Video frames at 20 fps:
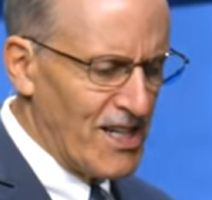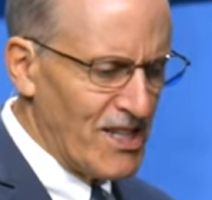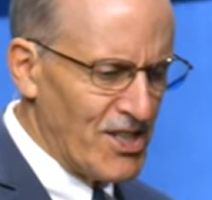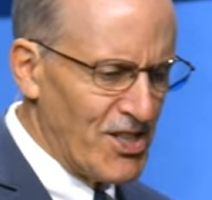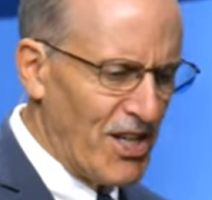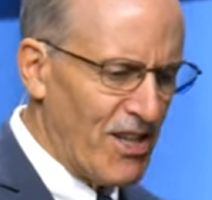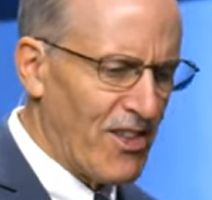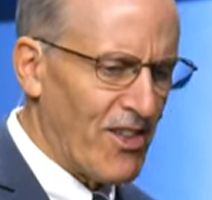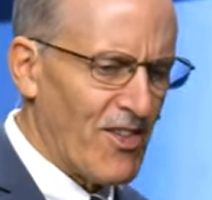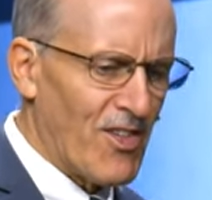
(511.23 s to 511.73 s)

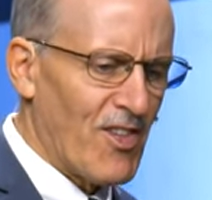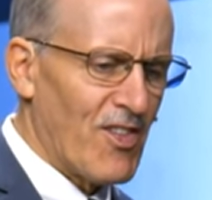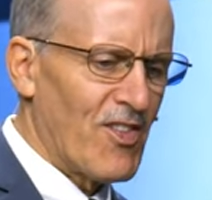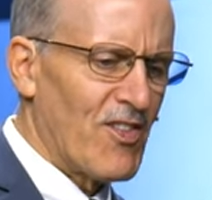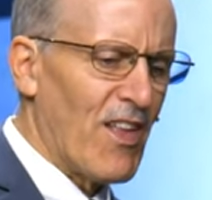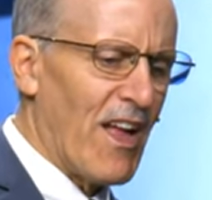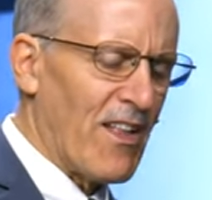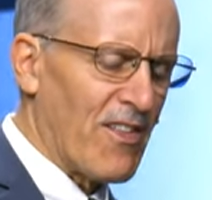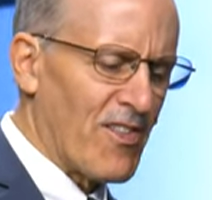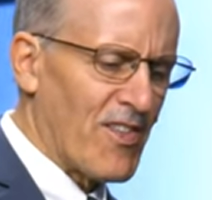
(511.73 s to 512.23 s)
Jesus is
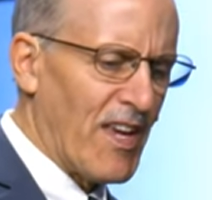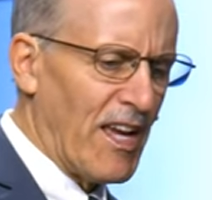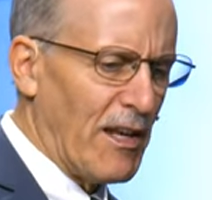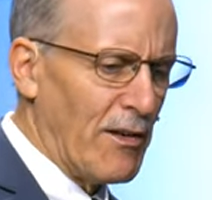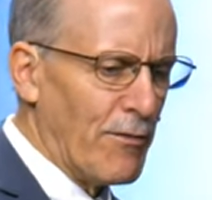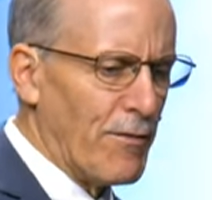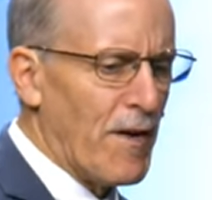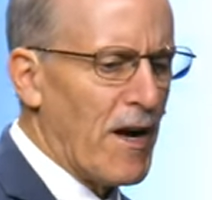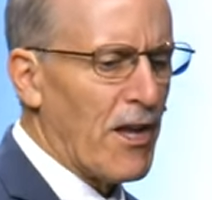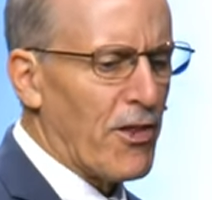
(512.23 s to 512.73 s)
not
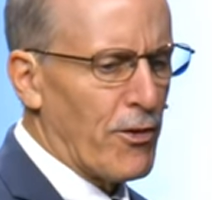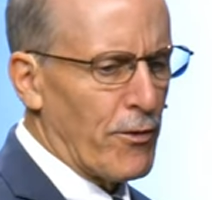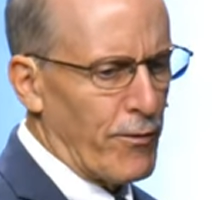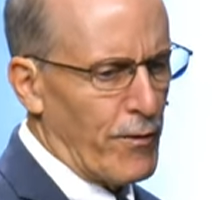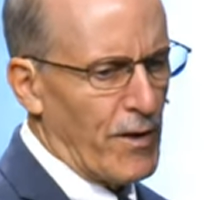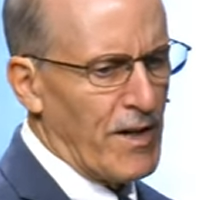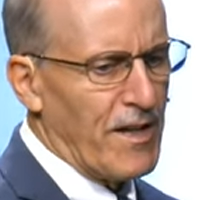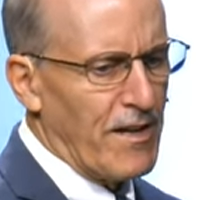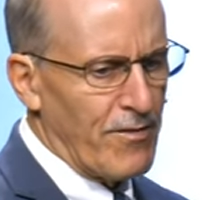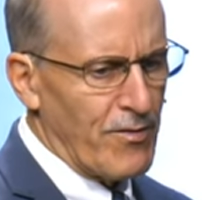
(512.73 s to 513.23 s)
saying, Father,
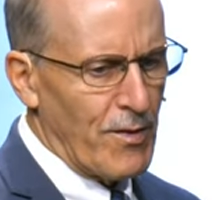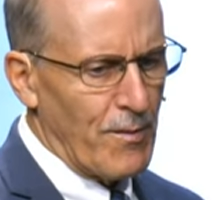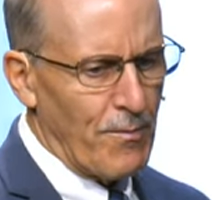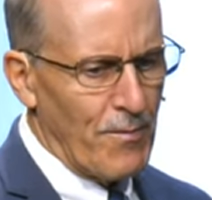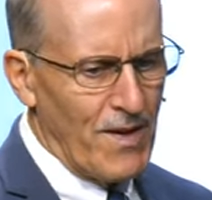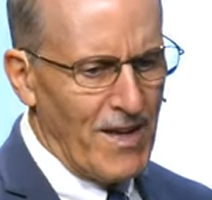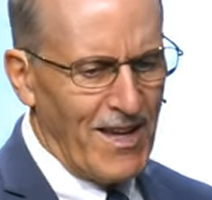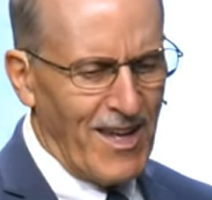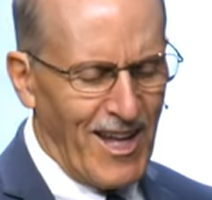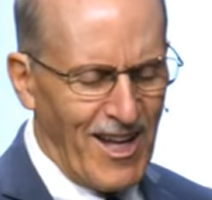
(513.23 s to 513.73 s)
forgive
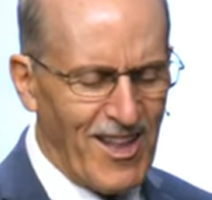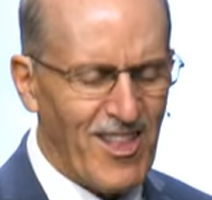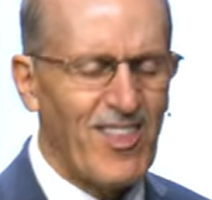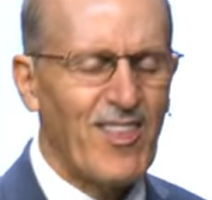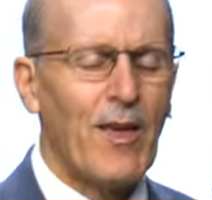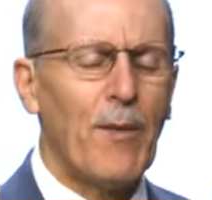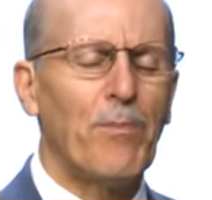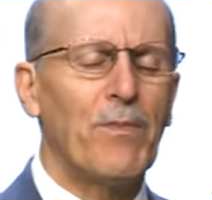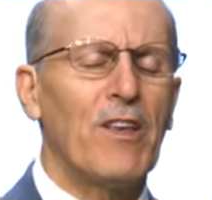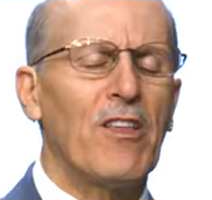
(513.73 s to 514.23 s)
them,
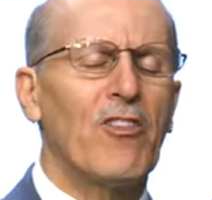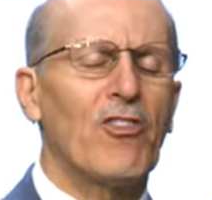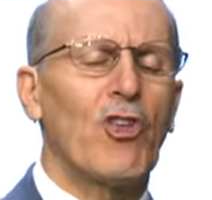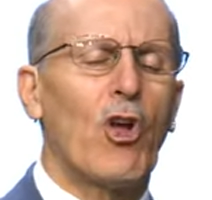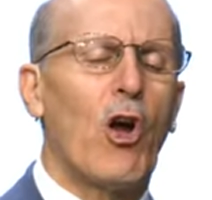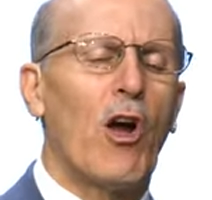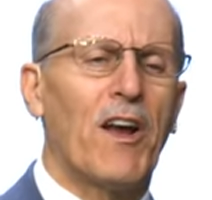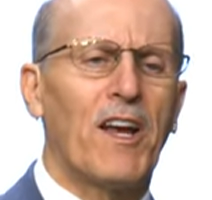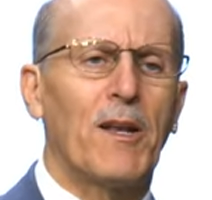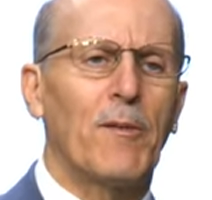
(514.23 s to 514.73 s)
except he's
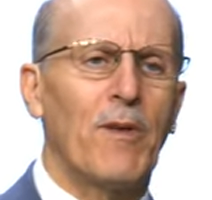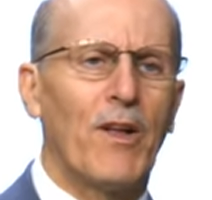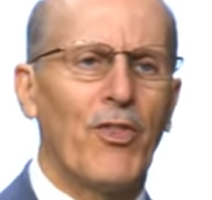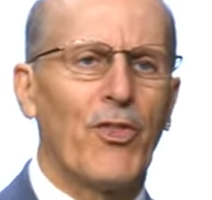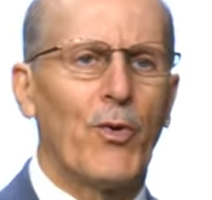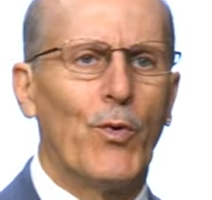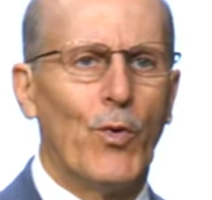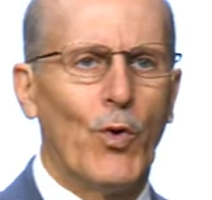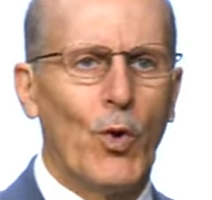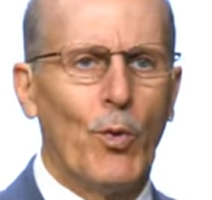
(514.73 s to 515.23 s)
talking about
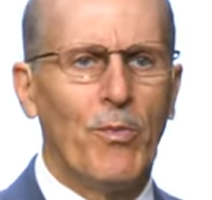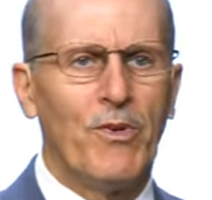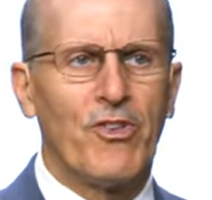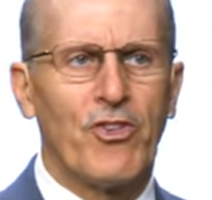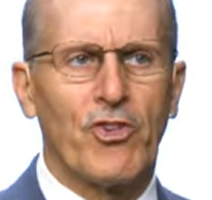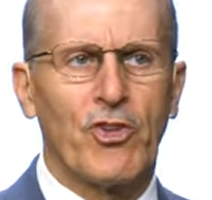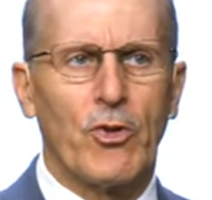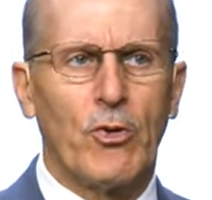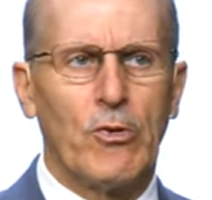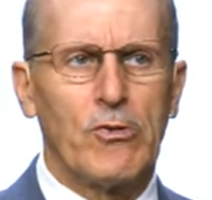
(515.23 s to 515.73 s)
the Roman
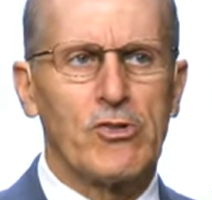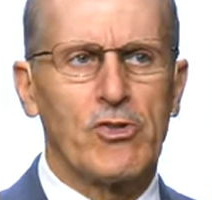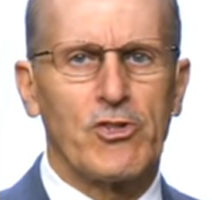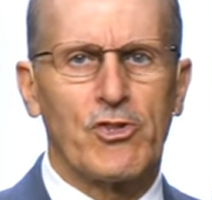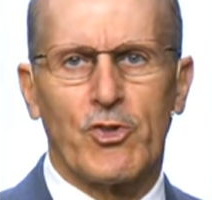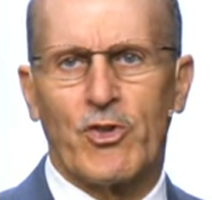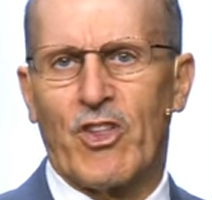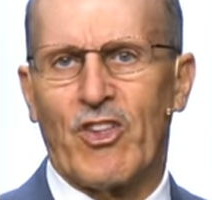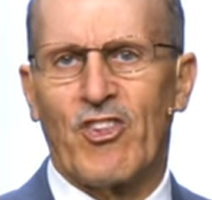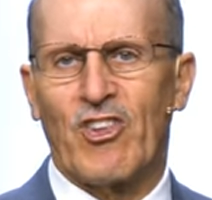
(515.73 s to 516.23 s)

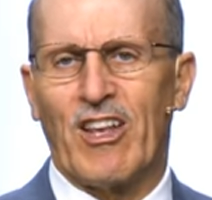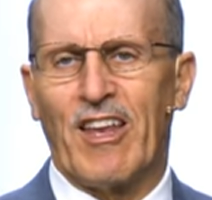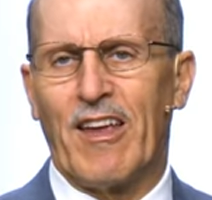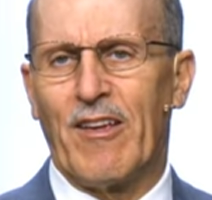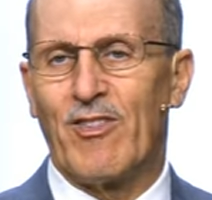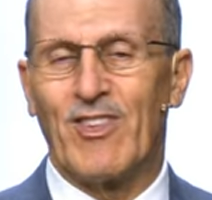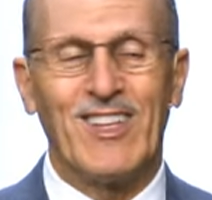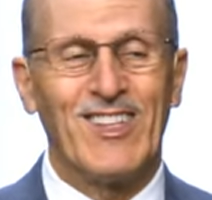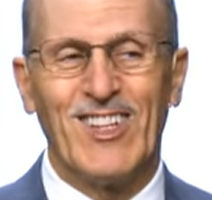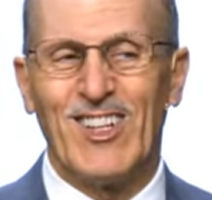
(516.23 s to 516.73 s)
soldiers or the
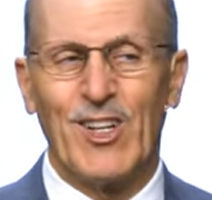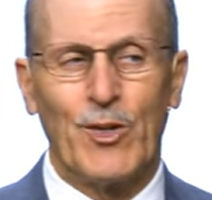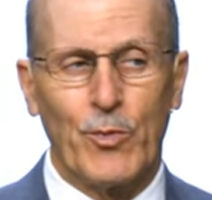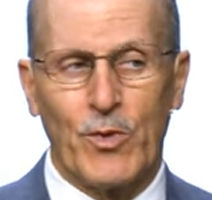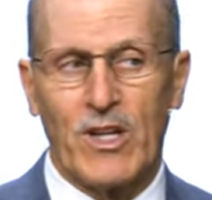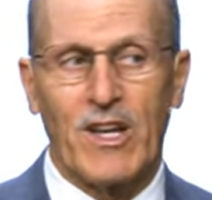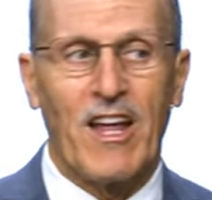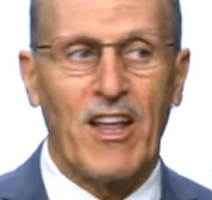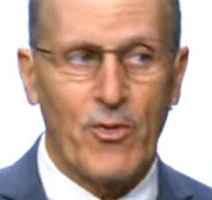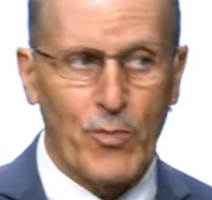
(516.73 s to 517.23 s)
slaves that didn't
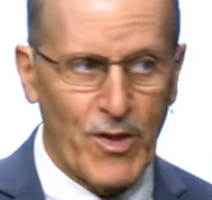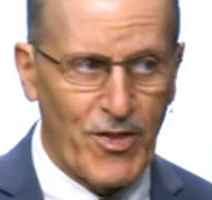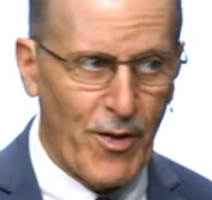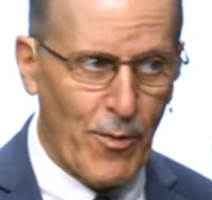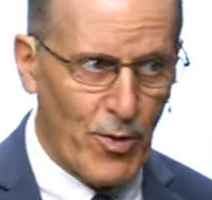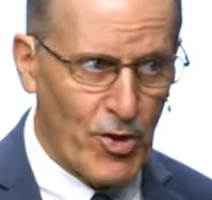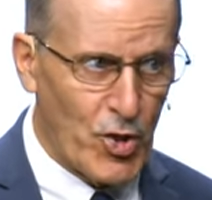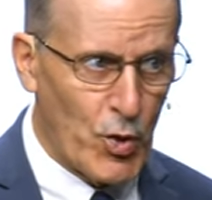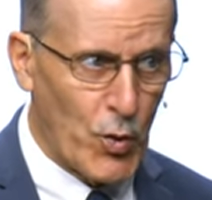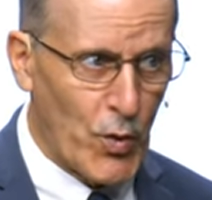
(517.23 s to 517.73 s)
realize what they
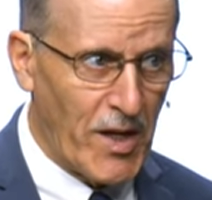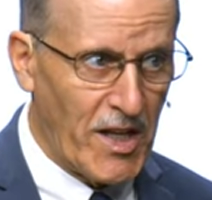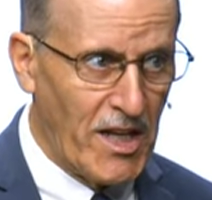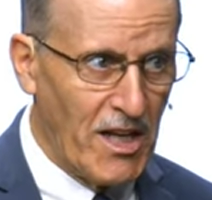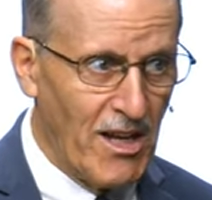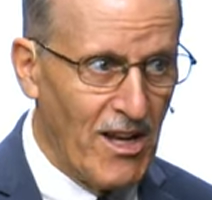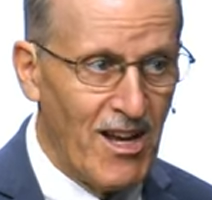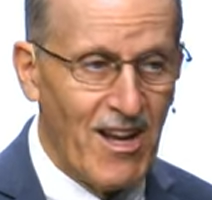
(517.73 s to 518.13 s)
were doing.